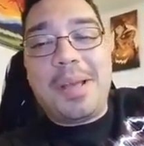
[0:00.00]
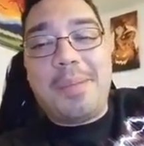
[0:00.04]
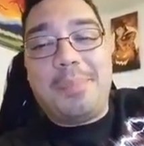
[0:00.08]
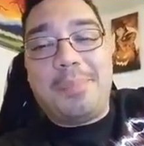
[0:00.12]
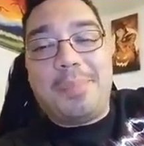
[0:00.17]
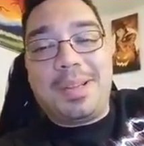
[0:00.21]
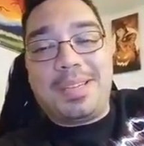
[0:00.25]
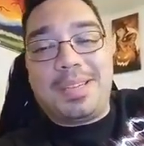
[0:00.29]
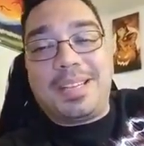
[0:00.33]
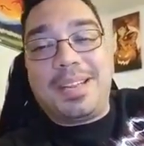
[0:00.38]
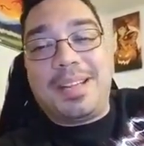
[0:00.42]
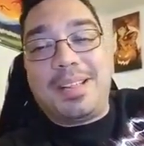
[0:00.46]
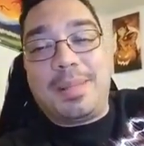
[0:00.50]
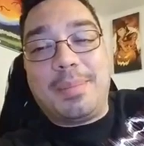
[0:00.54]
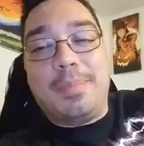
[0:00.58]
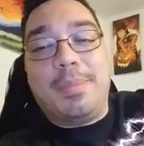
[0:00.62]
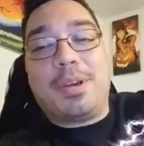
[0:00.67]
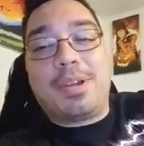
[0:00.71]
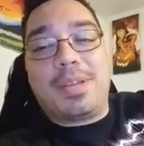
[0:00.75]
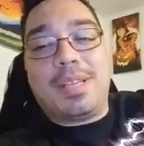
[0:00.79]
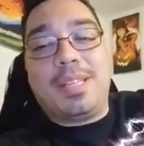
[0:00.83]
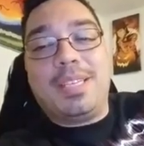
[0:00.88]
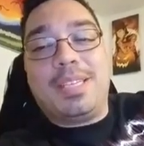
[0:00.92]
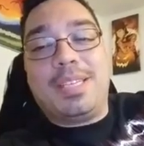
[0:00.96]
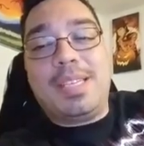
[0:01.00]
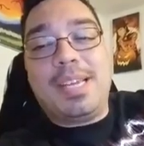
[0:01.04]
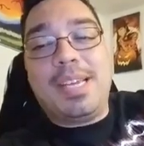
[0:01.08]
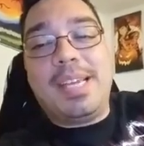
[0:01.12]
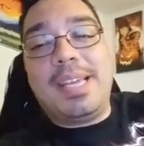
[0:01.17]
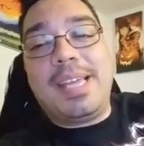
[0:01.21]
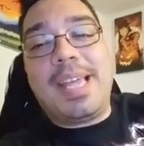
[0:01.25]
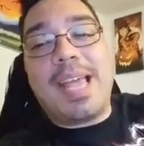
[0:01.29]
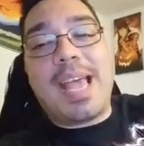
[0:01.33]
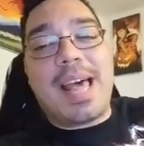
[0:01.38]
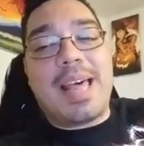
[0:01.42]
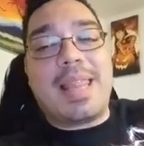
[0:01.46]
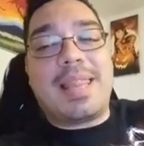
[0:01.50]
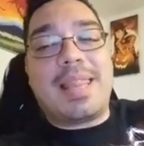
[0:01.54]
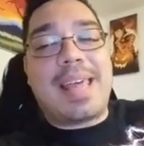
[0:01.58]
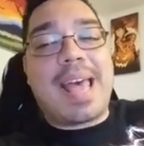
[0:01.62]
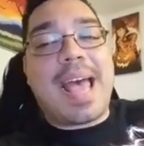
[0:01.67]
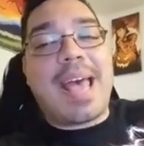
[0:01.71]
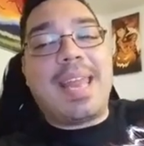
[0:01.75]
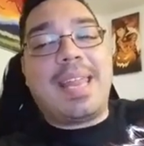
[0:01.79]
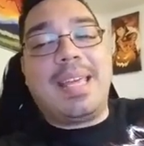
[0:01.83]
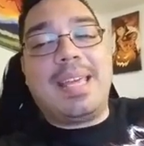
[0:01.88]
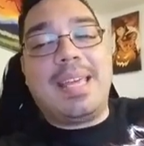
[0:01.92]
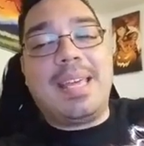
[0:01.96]
But the milk in the tea, yeah,
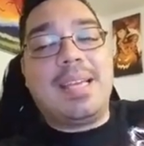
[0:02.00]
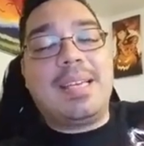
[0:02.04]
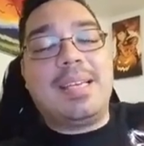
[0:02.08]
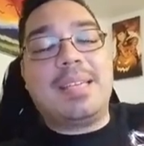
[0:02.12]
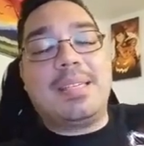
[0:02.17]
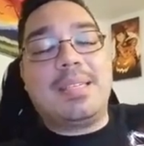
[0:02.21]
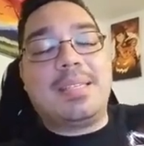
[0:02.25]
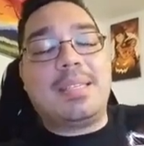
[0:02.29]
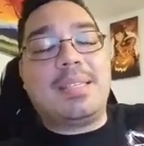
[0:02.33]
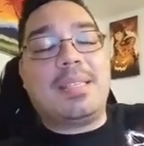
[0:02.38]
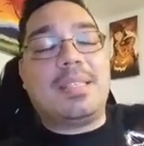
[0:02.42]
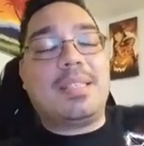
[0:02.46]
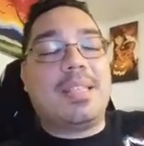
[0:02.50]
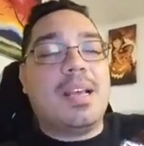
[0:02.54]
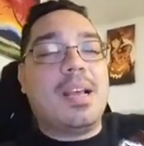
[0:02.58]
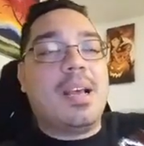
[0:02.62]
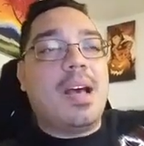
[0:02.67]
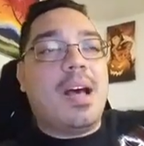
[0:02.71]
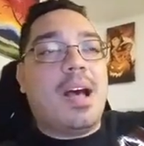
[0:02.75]
that is